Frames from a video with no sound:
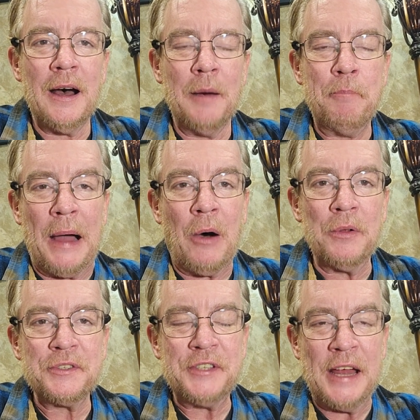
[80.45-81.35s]

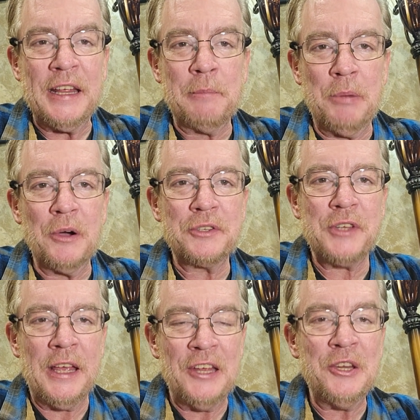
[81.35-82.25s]
about sending books
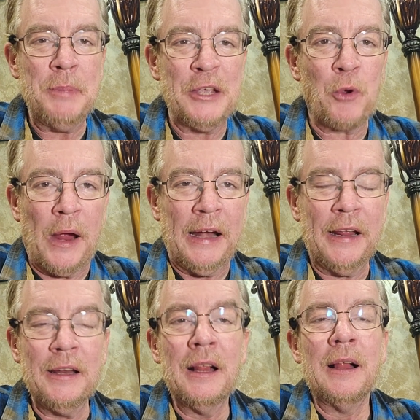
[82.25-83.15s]
in to be
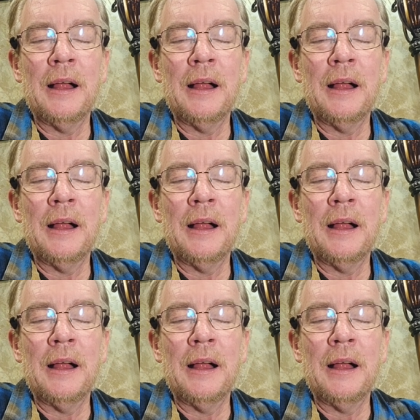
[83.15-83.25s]
graded.